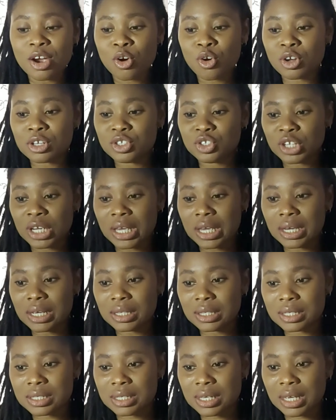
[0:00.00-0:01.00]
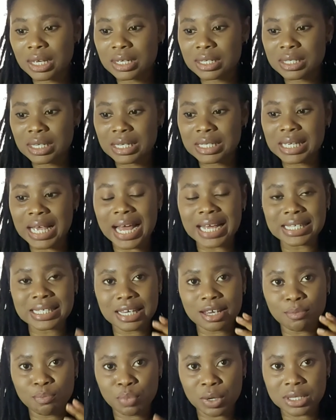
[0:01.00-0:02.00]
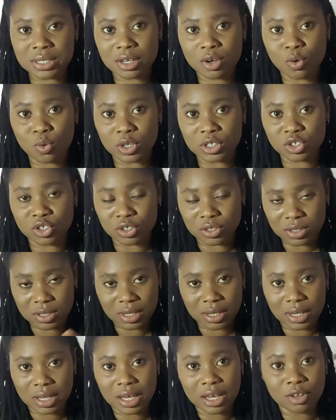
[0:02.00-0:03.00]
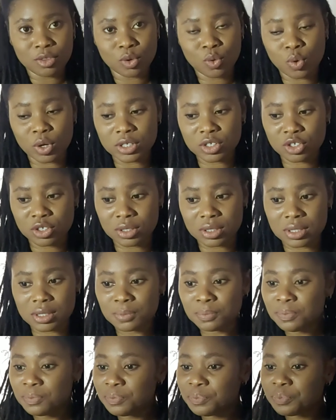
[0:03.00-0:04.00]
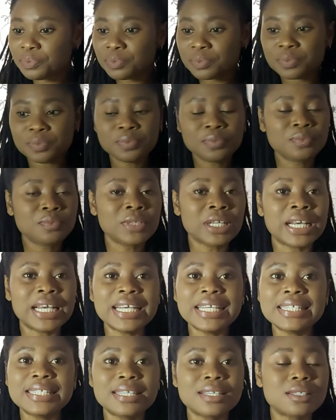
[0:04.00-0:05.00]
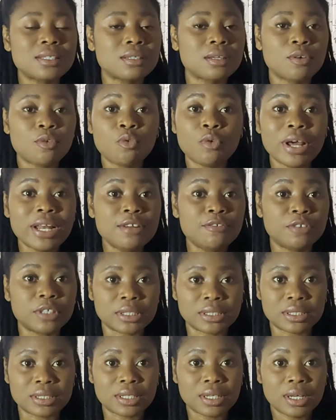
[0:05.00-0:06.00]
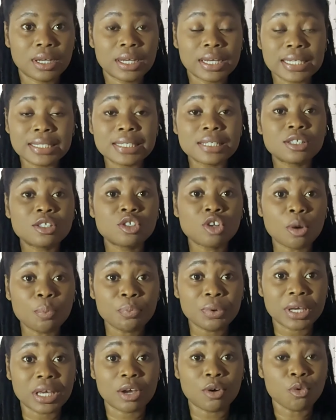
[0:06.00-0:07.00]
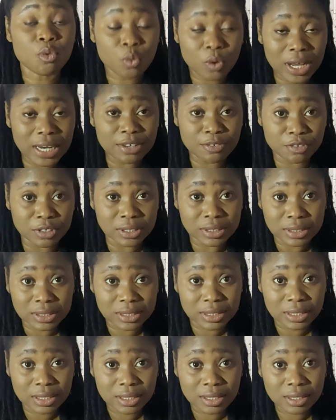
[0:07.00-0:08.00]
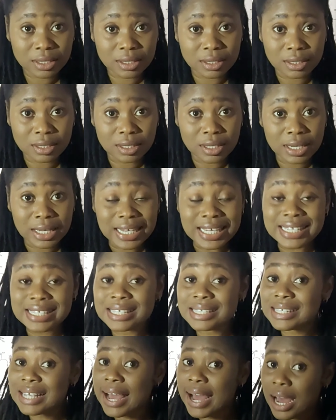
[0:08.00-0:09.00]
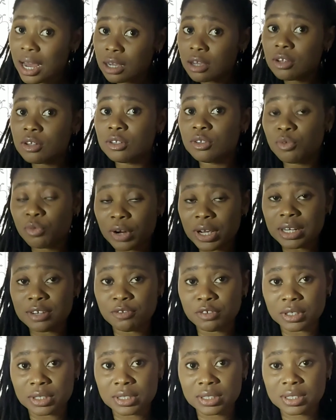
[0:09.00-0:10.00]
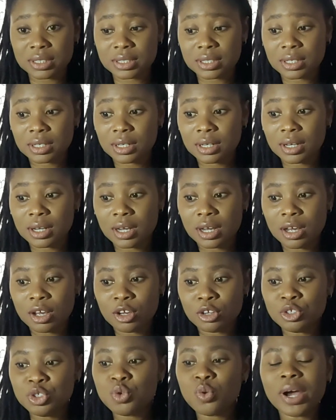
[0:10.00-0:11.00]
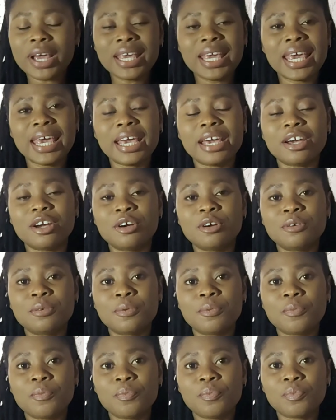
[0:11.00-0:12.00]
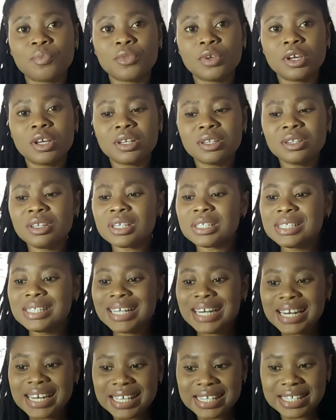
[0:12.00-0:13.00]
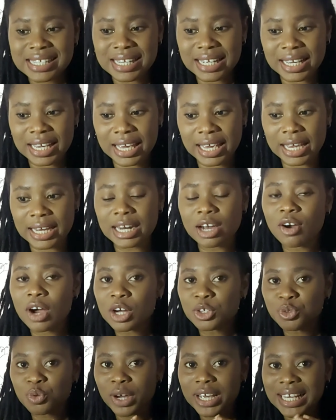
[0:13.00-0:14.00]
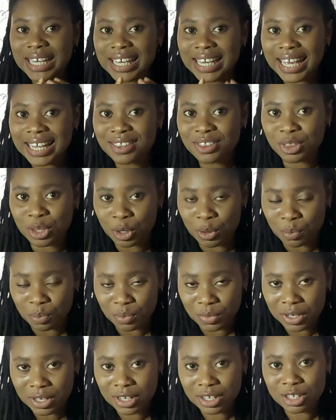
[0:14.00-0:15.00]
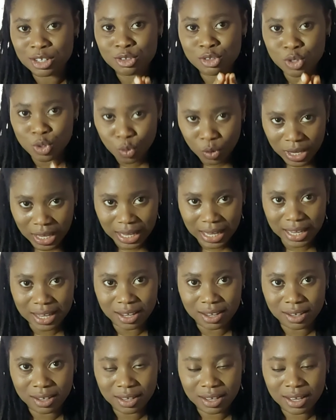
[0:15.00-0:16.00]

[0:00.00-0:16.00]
Cross-checking in this case is asking basic questions, and here are the questions. Is this relevant? Is this topic relevant? Is this angle relevant? Do I care? Does the listener care? Now, how do I get them to care?